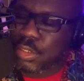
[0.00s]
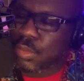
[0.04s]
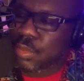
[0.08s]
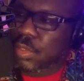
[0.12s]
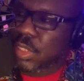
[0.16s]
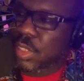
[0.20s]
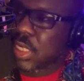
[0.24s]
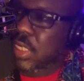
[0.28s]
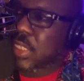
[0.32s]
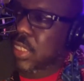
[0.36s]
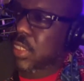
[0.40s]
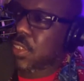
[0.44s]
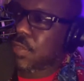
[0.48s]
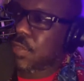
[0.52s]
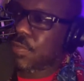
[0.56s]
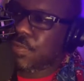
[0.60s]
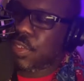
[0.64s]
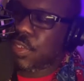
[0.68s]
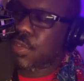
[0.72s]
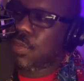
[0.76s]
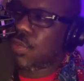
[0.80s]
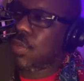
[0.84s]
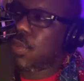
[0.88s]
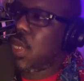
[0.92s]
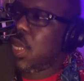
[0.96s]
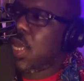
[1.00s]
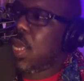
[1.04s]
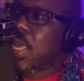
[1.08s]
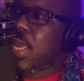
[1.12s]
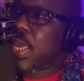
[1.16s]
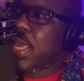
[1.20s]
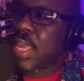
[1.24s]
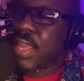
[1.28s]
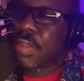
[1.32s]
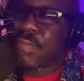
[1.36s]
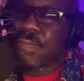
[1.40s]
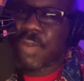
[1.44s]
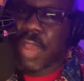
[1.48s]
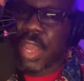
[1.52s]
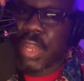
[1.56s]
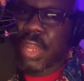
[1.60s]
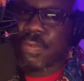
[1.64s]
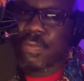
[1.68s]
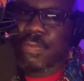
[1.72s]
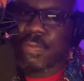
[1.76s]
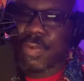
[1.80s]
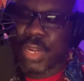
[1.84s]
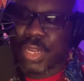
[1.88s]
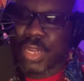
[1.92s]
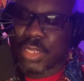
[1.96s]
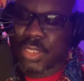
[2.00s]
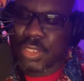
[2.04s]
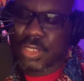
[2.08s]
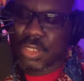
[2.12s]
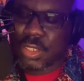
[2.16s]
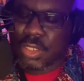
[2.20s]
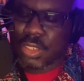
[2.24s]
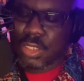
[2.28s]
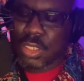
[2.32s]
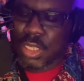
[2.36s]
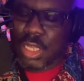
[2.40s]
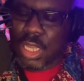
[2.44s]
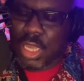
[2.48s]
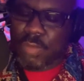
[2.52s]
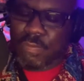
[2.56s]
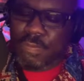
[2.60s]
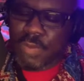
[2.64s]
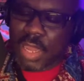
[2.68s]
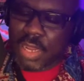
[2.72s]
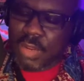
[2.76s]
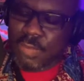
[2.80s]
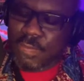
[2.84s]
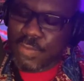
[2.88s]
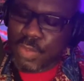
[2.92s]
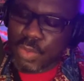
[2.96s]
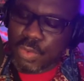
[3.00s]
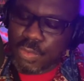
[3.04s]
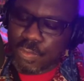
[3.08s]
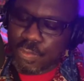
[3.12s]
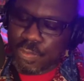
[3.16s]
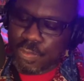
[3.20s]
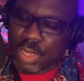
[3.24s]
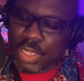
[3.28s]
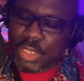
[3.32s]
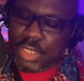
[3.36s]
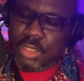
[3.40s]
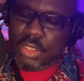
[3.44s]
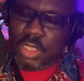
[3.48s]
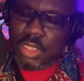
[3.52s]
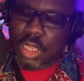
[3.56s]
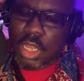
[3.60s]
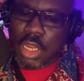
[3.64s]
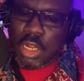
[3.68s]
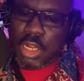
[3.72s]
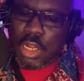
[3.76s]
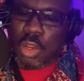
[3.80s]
you, each of you, invite a friend, invite a few friends.